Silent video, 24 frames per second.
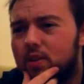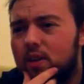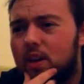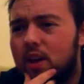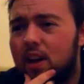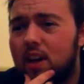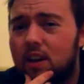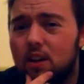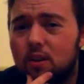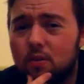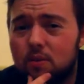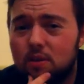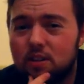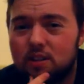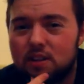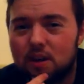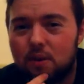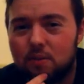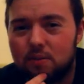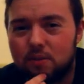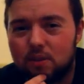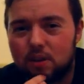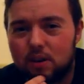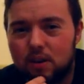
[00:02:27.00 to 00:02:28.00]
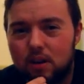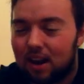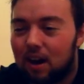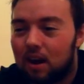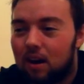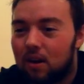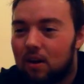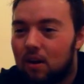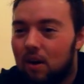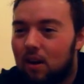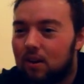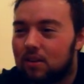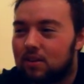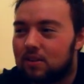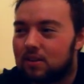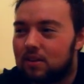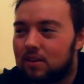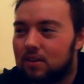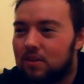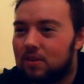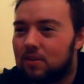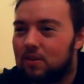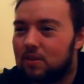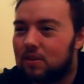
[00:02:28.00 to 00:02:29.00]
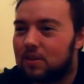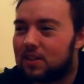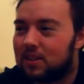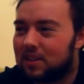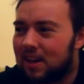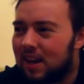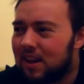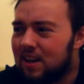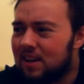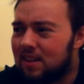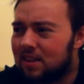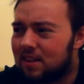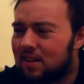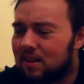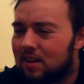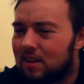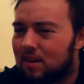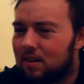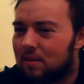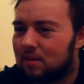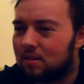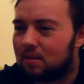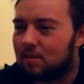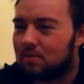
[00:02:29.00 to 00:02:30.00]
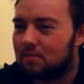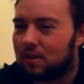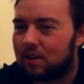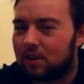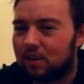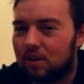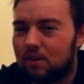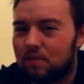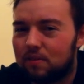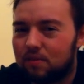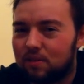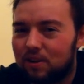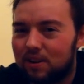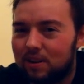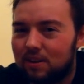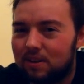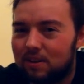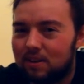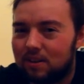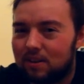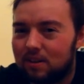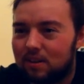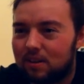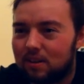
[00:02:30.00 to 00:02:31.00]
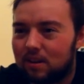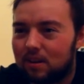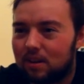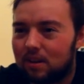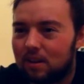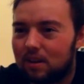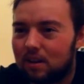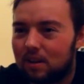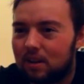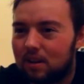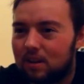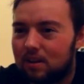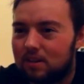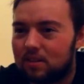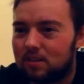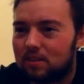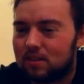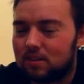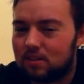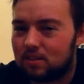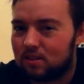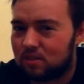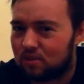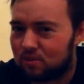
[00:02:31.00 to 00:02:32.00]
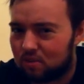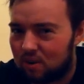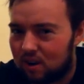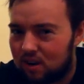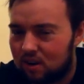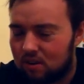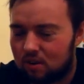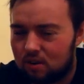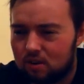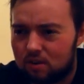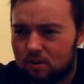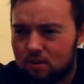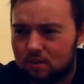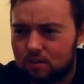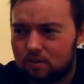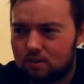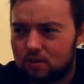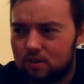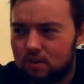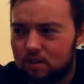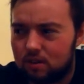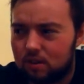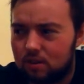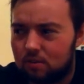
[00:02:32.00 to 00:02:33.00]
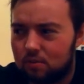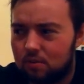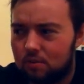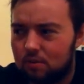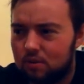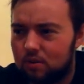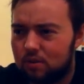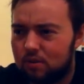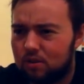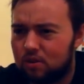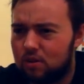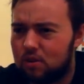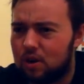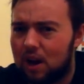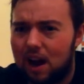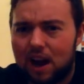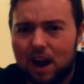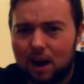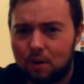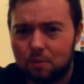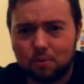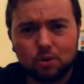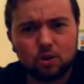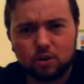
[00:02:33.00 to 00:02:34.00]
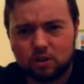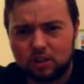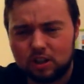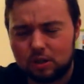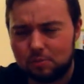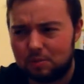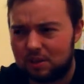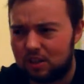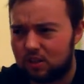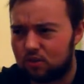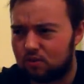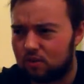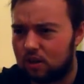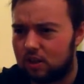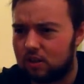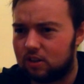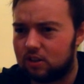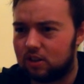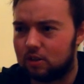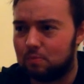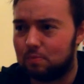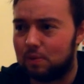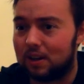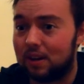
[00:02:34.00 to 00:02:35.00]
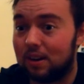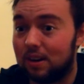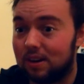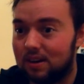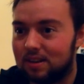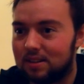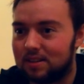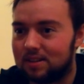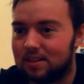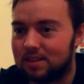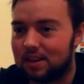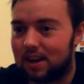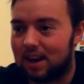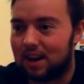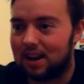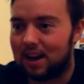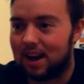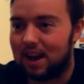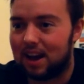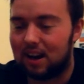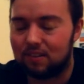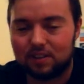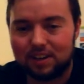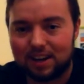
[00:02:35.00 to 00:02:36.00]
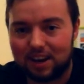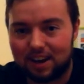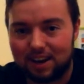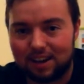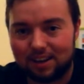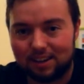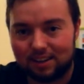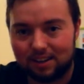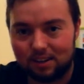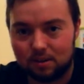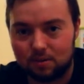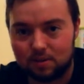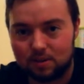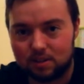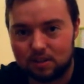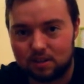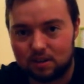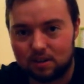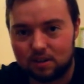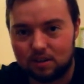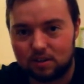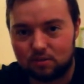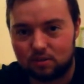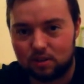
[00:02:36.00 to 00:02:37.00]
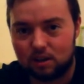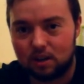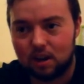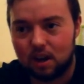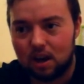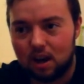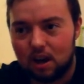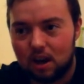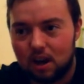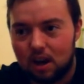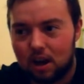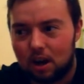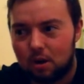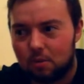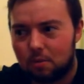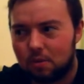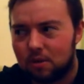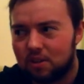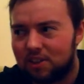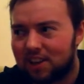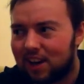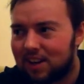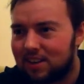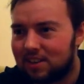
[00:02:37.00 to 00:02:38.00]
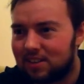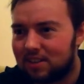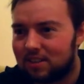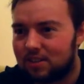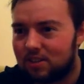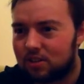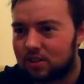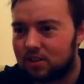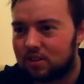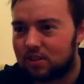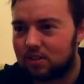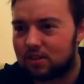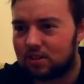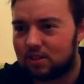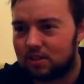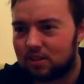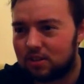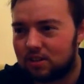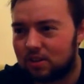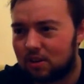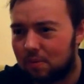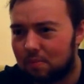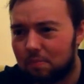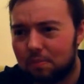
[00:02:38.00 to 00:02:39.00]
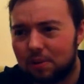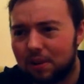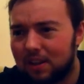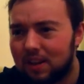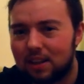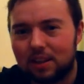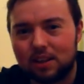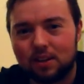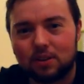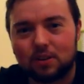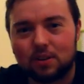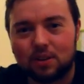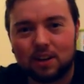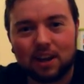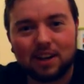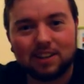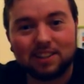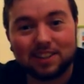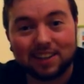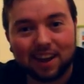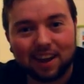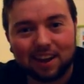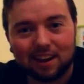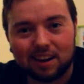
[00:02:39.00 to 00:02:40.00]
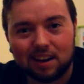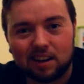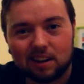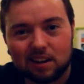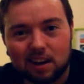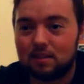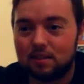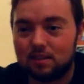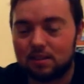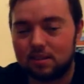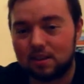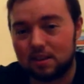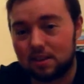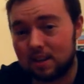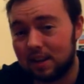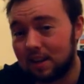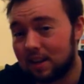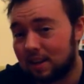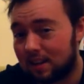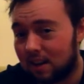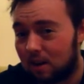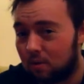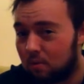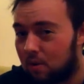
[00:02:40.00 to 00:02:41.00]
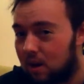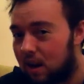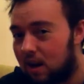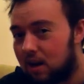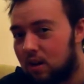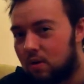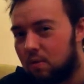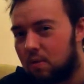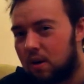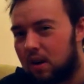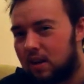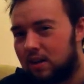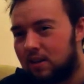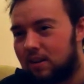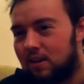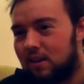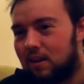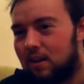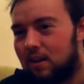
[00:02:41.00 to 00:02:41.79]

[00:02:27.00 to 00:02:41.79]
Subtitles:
ignorance out there. To say that my girlfriend isn't straight, or, you know, how could she be straight just because I haven't had lower surgery, well, that is just completely uneducated. To think that way anyway,